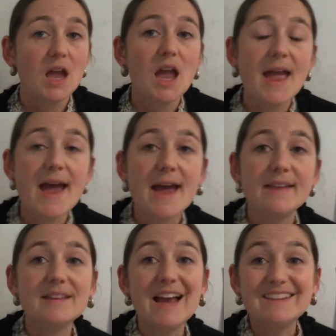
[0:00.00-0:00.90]

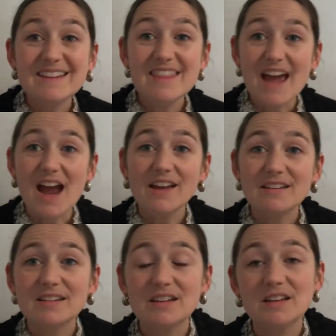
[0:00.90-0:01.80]
And I did
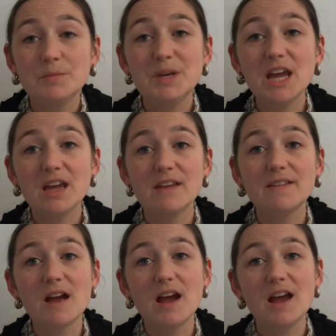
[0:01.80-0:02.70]
that
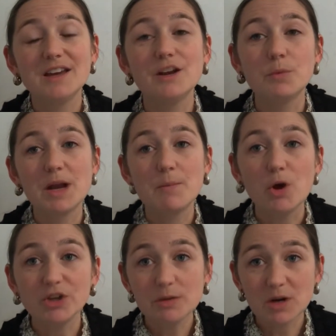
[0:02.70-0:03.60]
because, when I'm
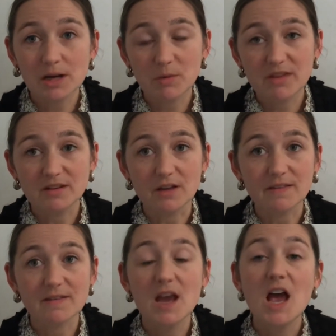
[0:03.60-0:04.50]
only working with
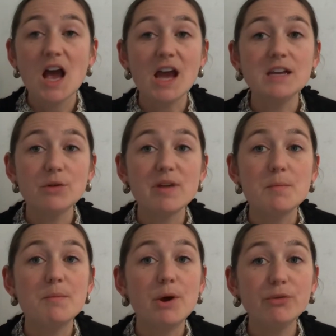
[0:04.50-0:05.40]
adults, I know
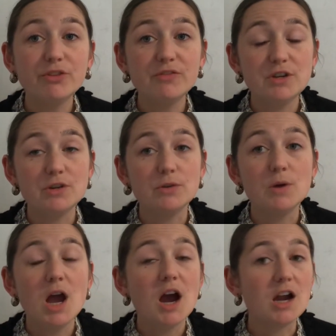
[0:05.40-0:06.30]
that most of you
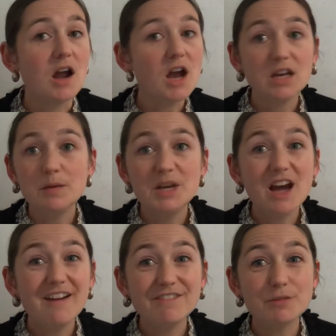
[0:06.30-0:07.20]
are not going to be
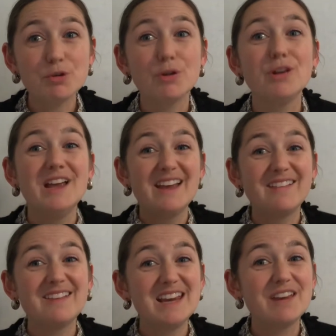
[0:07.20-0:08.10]
comfortable
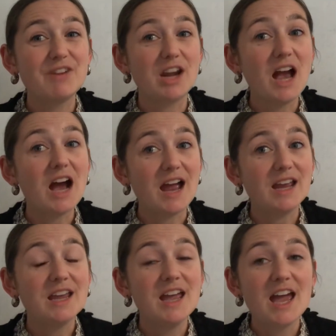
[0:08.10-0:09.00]
singing very
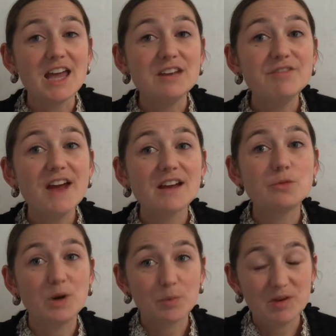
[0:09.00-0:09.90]
high. And in fact,
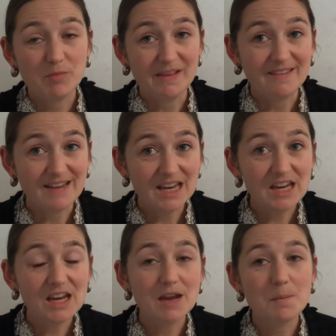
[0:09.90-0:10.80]
where we've been
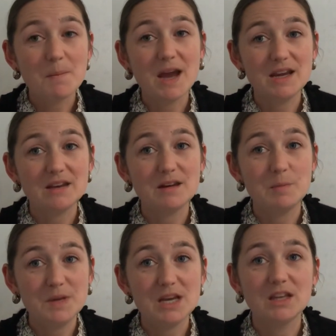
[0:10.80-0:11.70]
singing might
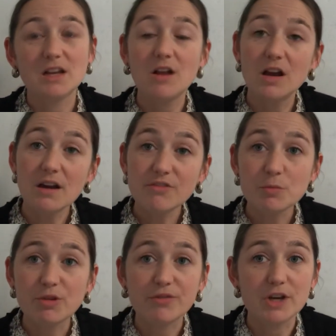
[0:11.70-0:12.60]
be a little
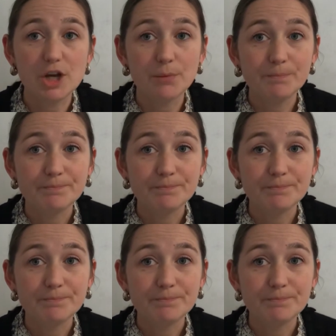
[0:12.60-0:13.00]
uncomfortable for you.